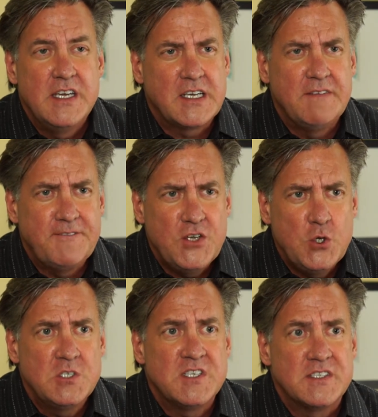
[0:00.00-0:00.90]
it
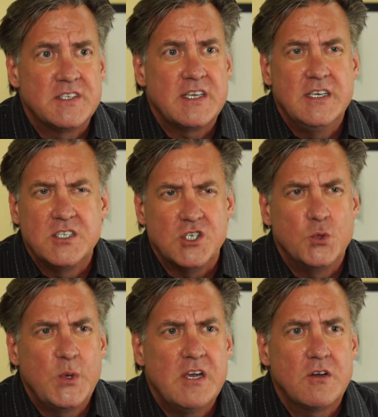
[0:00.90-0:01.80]
confuses the
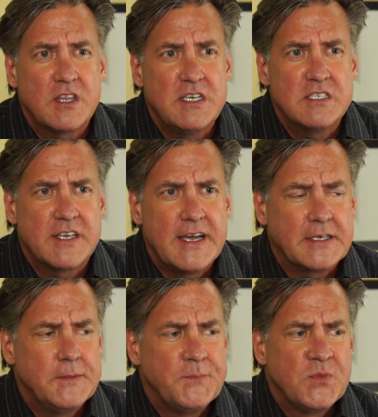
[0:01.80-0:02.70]
issue. We hear things
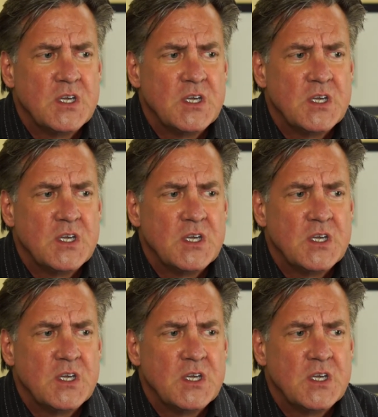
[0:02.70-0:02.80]
like,